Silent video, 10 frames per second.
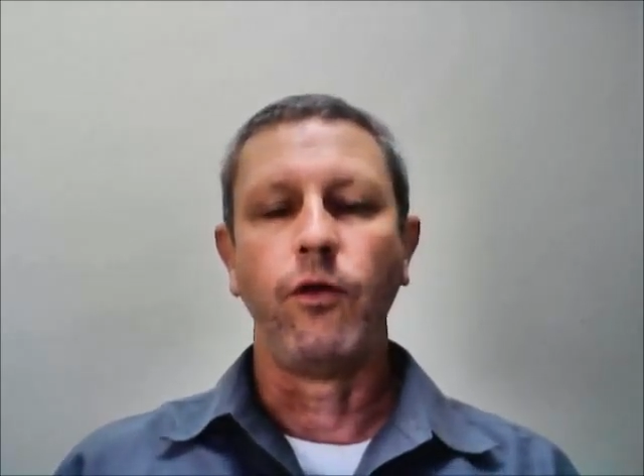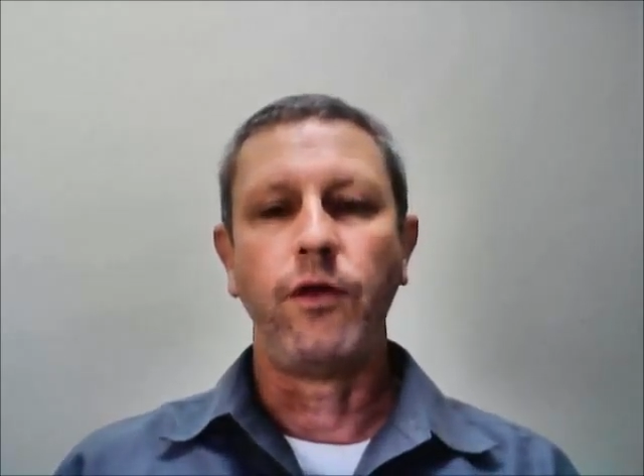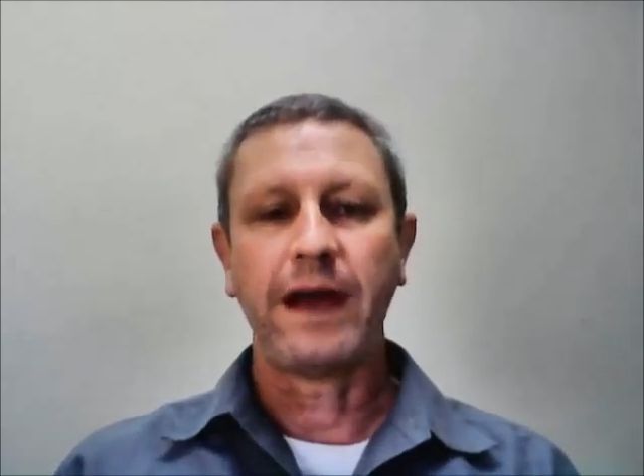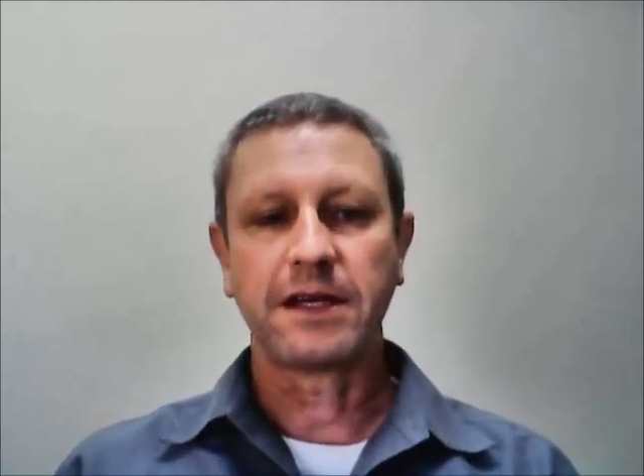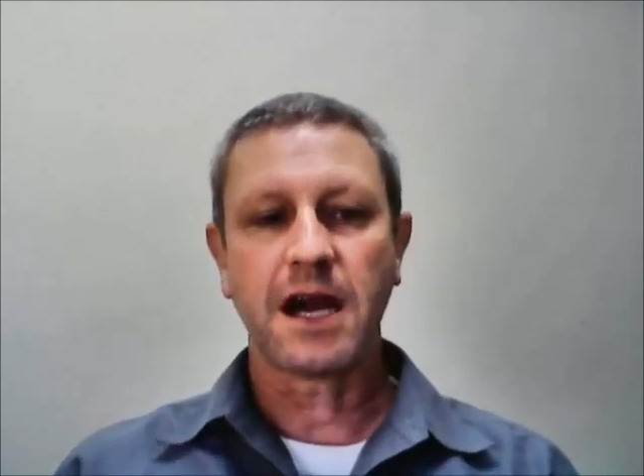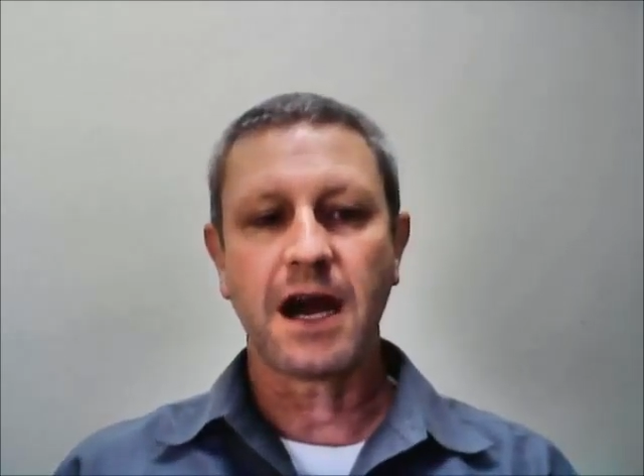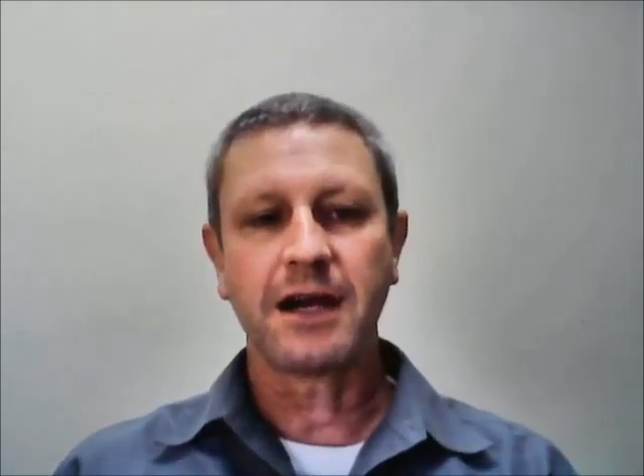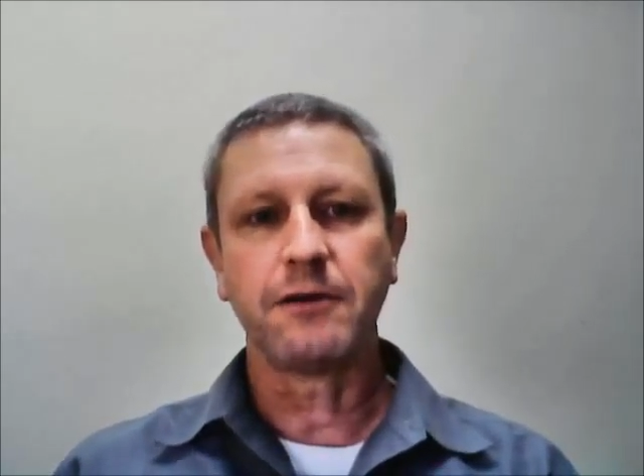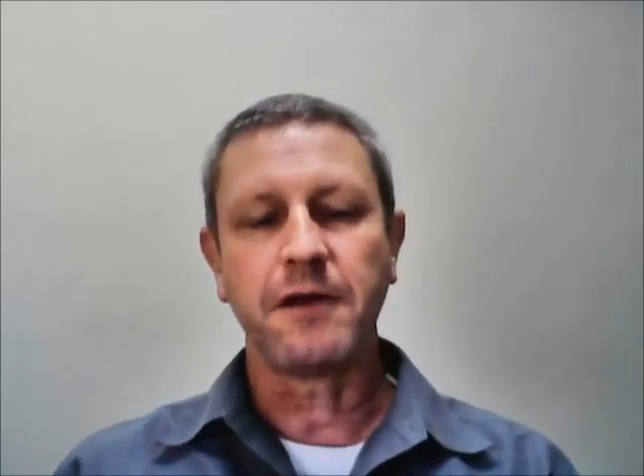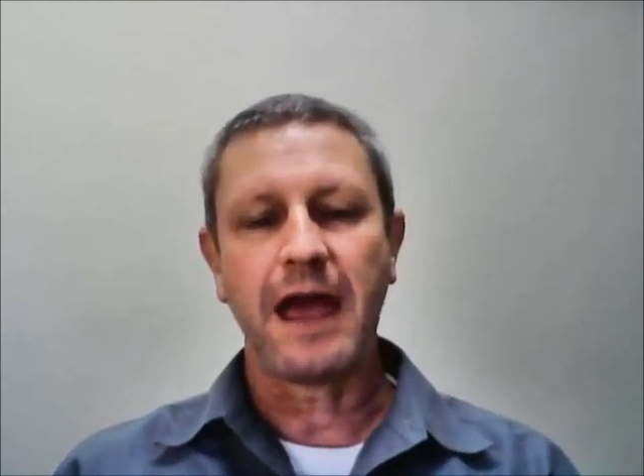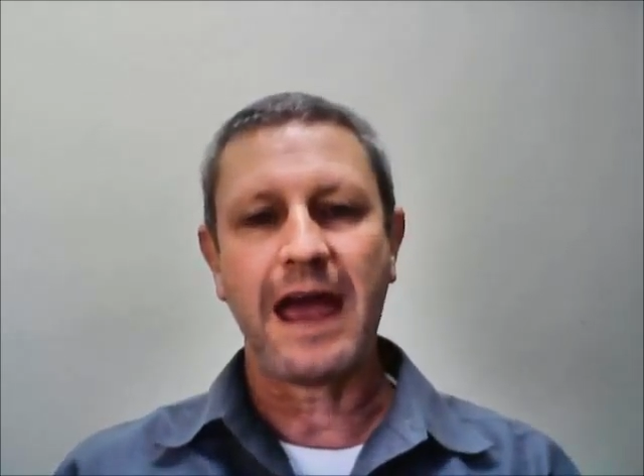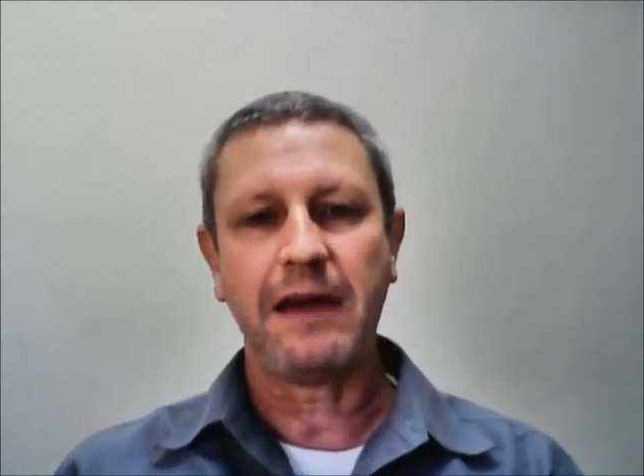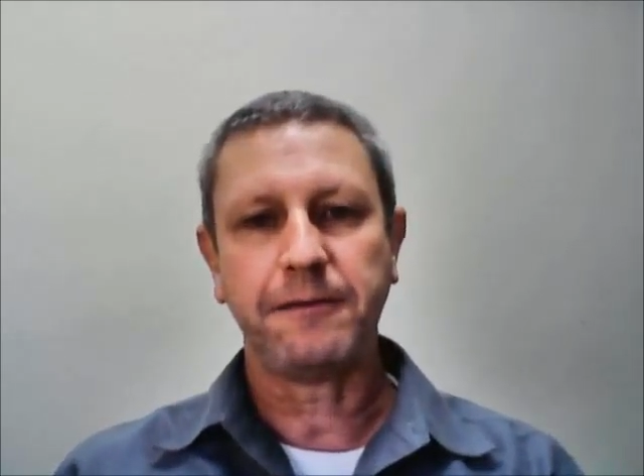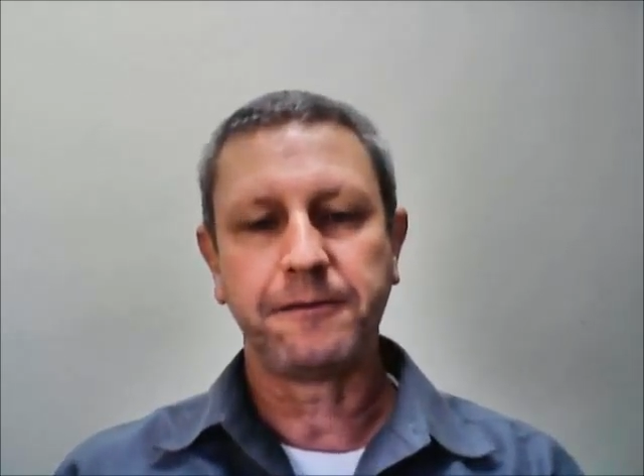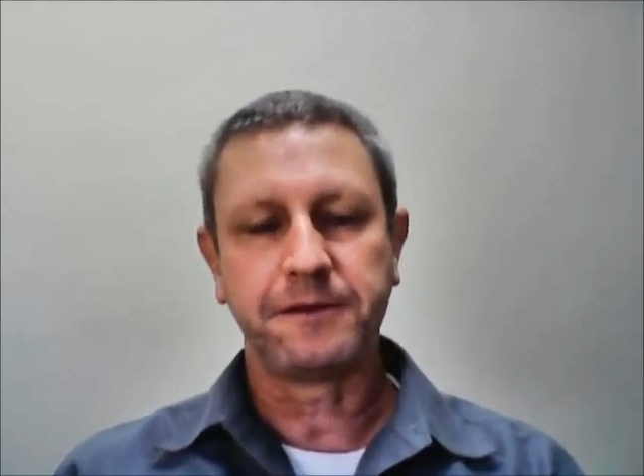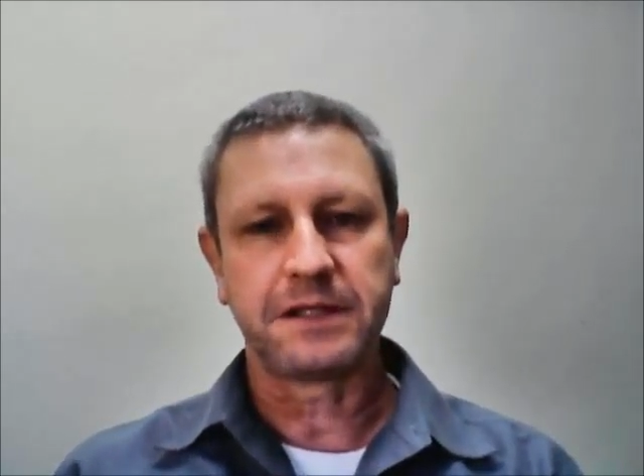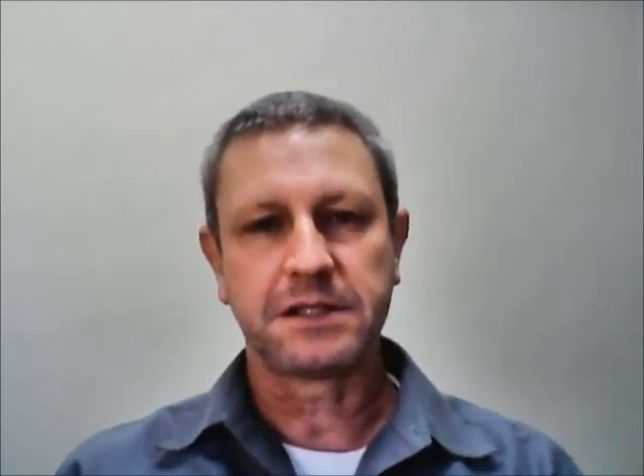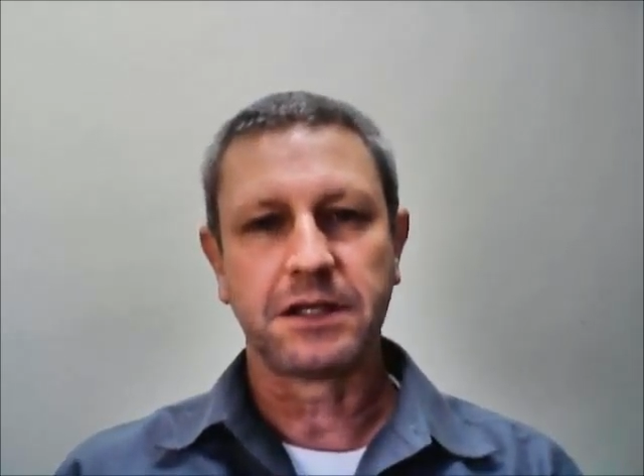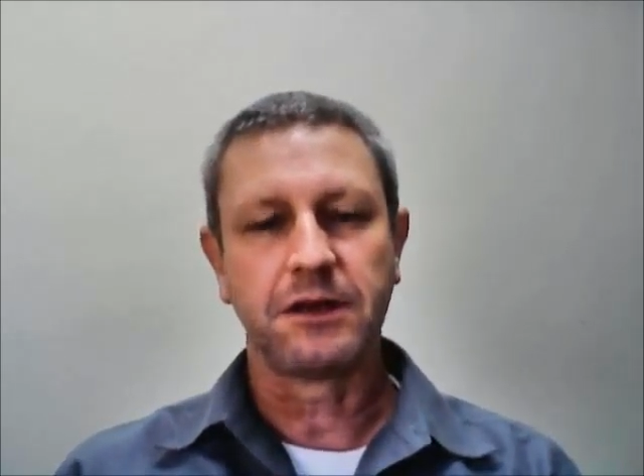That kind of effort,